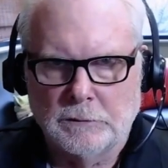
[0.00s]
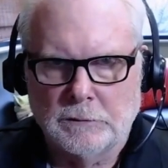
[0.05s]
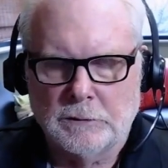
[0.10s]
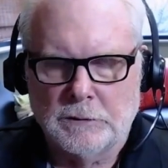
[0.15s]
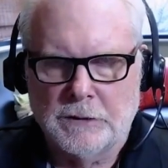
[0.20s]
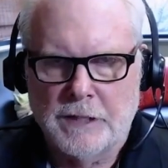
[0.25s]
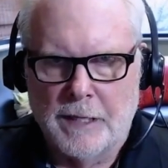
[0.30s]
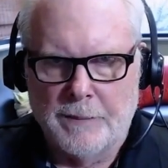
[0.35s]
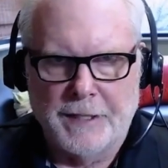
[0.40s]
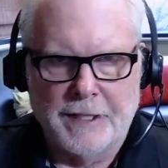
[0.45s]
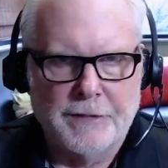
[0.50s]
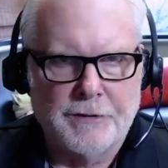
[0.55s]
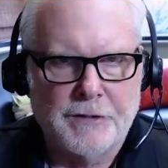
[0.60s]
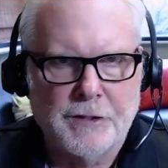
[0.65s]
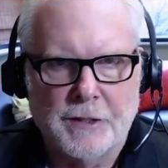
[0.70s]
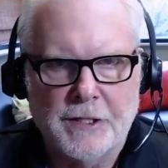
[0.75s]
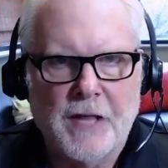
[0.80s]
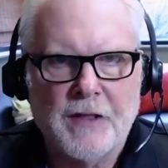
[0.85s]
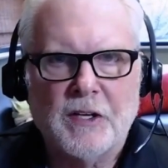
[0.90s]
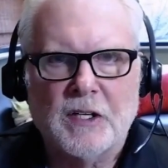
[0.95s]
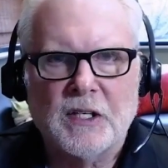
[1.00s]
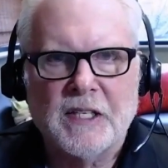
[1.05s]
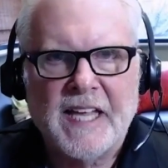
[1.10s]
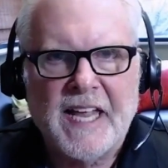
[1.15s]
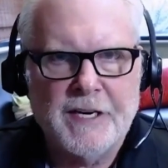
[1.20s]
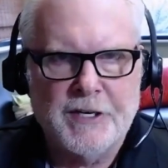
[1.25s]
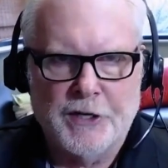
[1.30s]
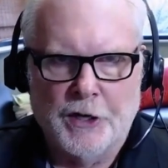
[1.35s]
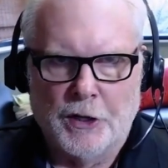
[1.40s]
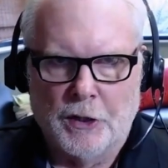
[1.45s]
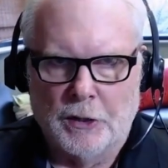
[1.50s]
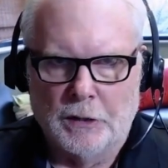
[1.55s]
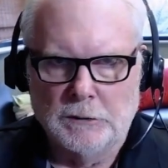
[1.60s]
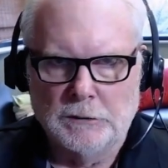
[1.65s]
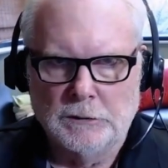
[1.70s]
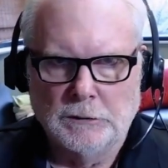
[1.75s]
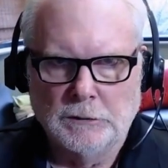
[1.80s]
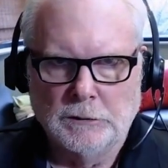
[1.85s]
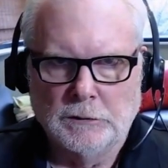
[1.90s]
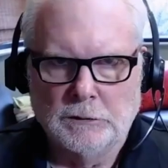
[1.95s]
company, to another lender,
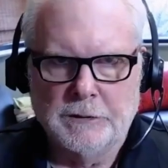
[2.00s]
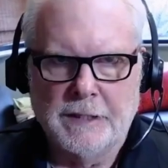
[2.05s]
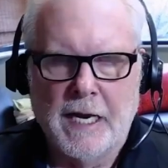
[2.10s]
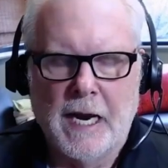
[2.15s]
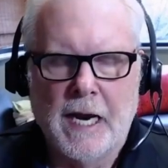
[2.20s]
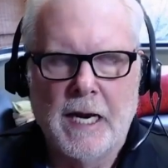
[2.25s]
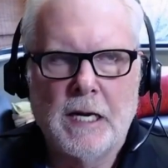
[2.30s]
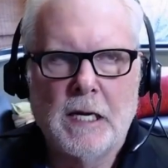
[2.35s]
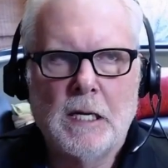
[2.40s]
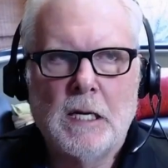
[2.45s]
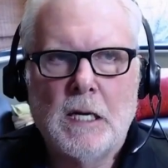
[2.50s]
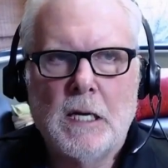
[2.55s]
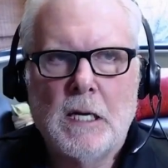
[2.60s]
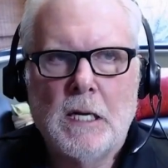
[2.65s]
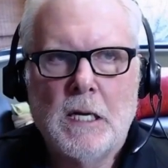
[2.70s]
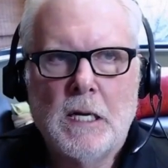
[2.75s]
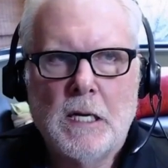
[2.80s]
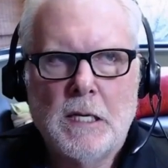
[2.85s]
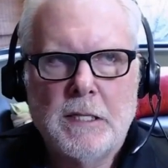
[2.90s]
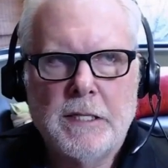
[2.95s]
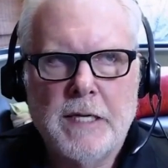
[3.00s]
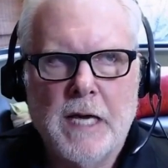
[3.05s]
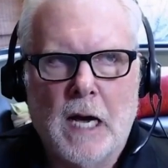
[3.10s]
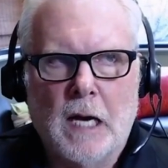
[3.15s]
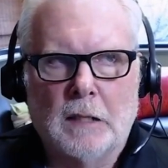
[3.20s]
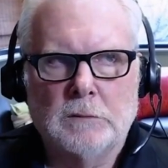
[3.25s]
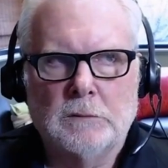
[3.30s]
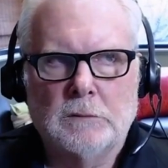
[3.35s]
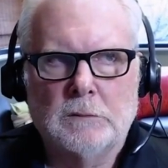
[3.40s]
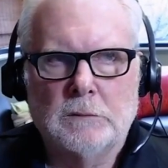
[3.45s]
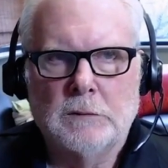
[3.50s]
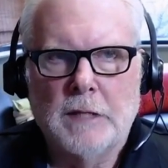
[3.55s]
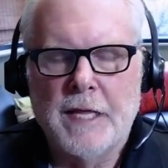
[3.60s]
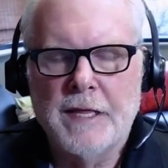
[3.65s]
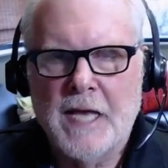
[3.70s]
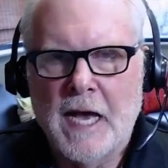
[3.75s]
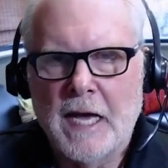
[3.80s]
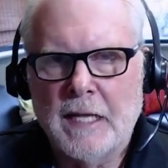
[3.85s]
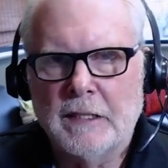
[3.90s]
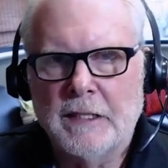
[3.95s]
okay? Now, and
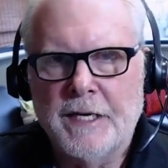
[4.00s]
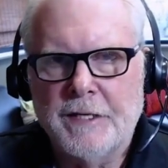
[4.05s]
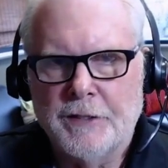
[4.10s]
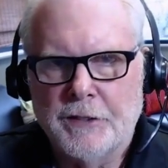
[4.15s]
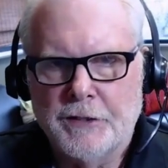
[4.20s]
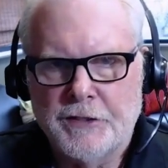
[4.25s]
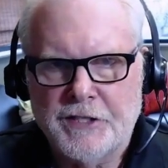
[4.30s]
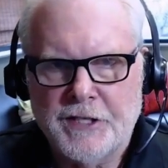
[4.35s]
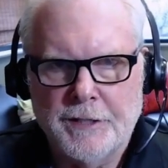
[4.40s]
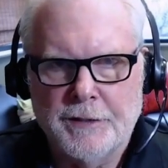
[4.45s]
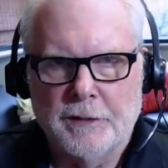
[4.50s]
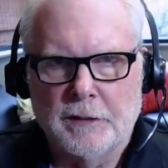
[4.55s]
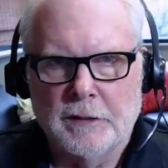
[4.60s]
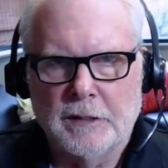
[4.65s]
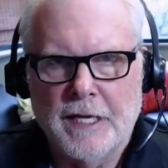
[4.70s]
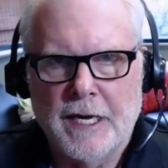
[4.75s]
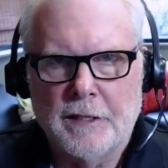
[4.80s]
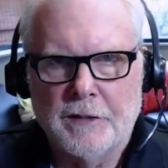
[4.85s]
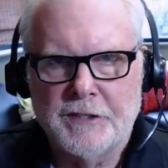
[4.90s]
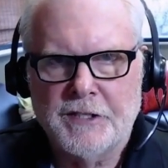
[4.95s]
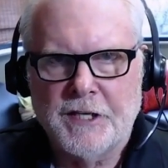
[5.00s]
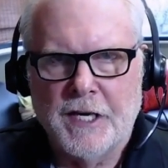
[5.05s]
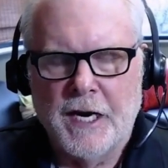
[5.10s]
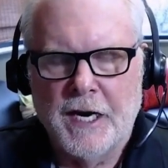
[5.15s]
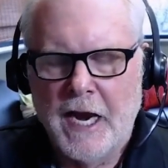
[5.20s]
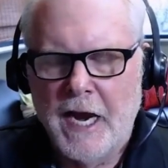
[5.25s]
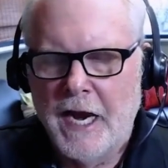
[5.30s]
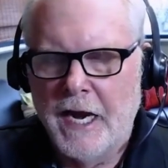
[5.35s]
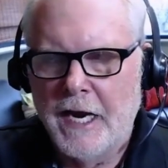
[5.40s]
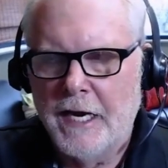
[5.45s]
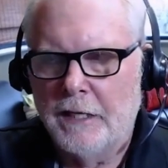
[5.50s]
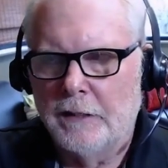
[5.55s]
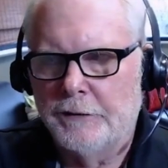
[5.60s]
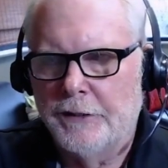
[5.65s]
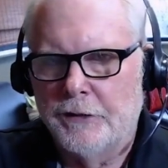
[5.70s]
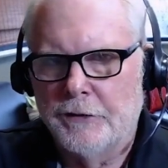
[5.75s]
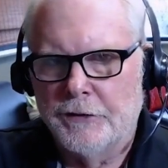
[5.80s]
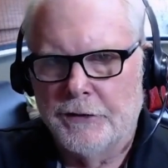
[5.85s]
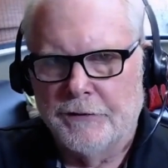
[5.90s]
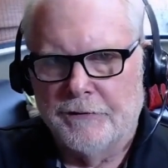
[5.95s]
that lender sent her a letter saying, hey,
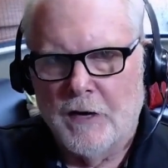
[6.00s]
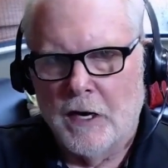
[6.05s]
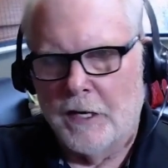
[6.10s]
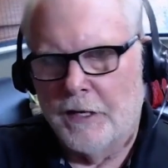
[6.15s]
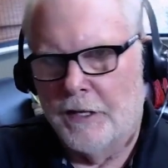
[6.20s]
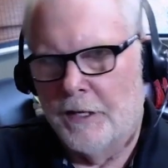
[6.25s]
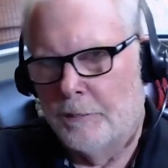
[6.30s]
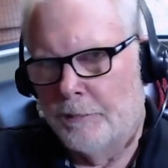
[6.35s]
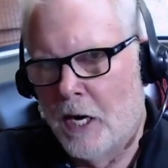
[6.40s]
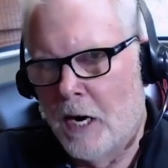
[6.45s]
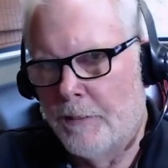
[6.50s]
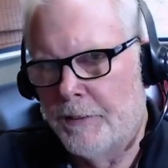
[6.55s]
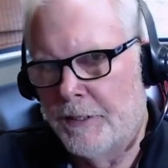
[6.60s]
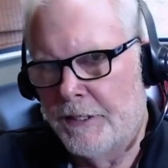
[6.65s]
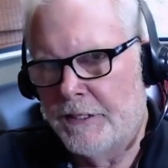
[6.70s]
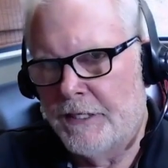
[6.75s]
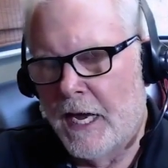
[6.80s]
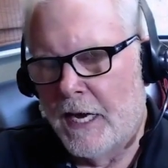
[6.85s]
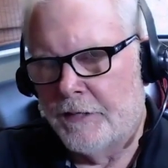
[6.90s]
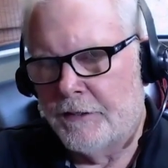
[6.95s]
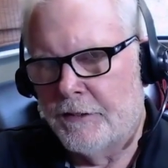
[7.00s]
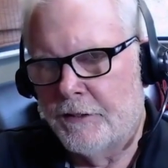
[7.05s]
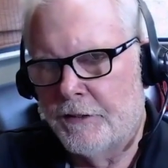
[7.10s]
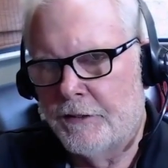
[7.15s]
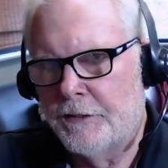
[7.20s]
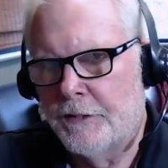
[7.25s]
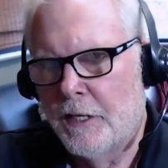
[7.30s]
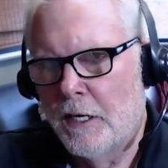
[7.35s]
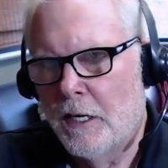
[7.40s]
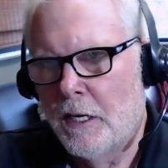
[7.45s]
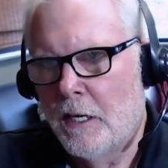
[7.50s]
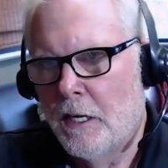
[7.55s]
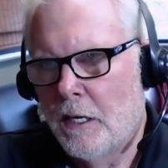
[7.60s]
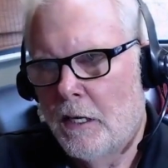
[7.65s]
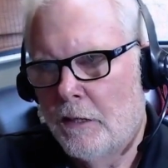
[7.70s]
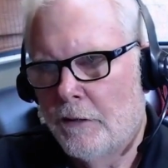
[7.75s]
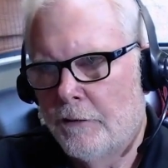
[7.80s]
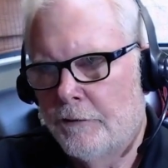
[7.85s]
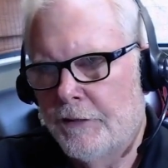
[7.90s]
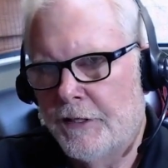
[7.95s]
you're in default on the property taxes
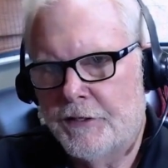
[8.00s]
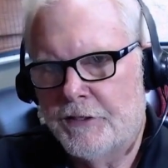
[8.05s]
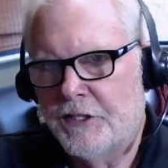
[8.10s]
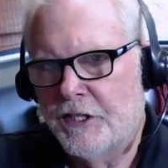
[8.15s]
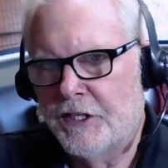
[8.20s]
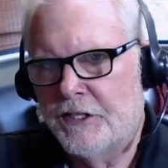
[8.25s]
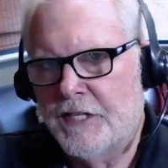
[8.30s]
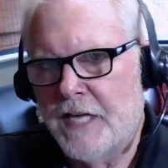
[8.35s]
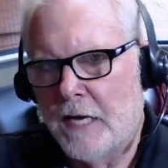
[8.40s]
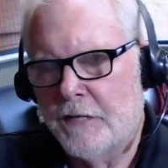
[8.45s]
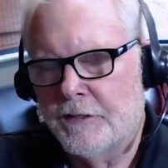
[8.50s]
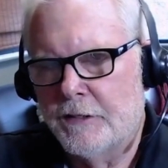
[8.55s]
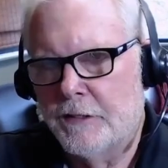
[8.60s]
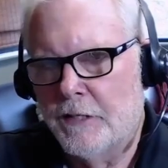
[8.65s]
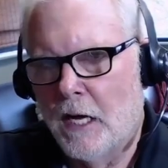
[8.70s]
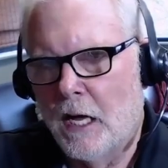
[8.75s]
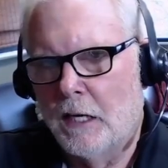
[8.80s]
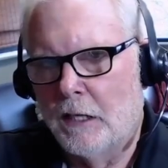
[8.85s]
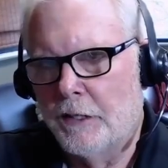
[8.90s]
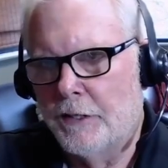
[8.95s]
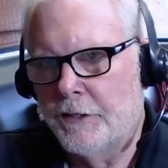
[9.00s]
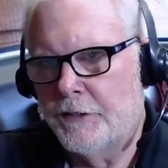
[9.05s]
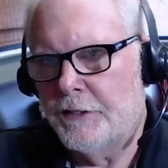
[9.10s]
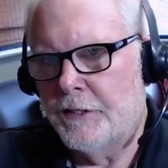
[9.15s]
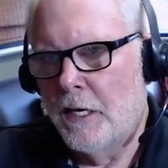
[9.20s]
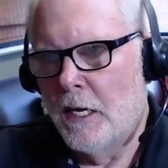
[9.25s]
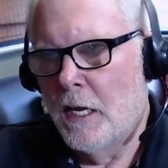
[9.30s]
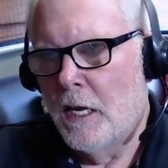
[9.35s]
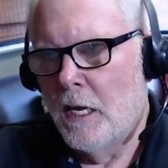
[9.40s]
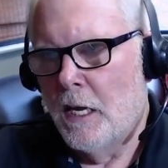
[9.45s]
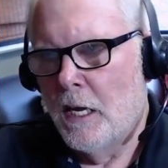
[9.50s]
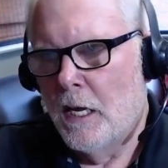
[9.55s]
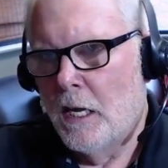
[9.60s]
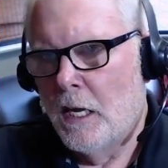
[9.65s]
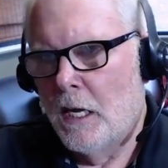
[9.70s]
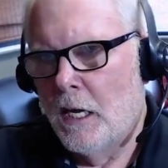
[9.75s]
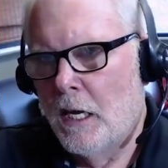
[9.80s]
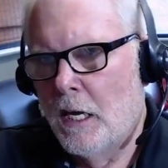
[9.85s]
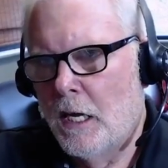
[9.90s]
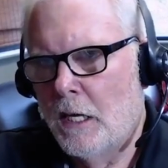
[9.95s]
for this $6,000.
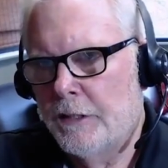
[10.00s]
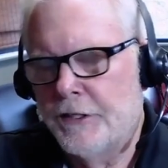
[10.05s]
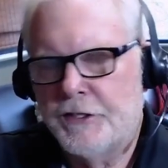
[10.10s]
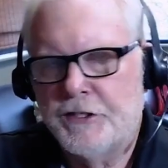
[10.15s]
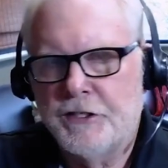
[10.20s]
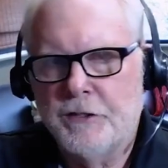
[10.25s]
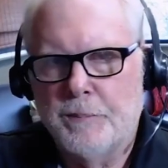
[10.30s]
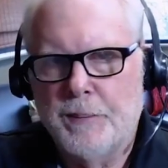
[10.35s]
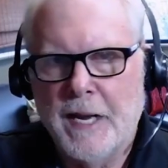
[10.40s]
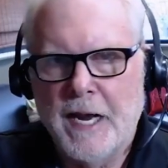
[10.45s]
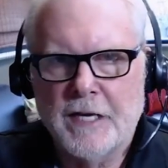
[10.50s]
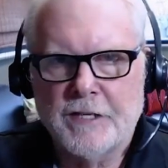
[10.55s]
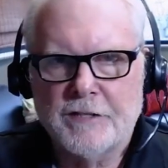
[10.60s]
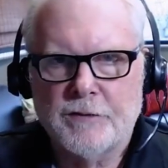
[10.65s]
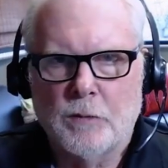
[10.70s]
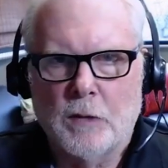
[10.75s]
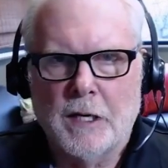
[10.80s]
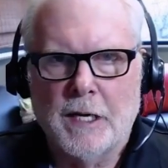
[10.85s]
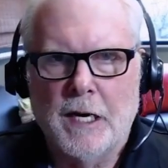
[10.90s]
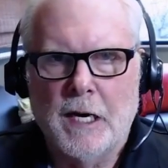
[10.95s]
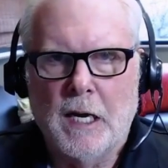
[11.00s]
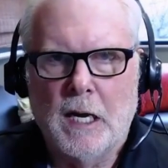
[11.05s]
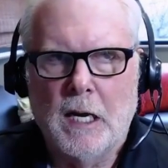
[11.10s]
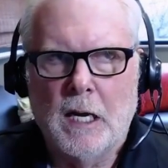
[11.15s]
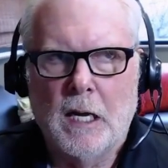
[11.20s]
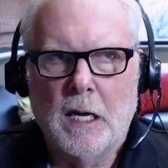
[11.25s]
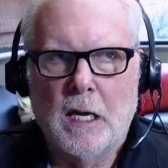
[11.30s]
Unless you pay us, we're going to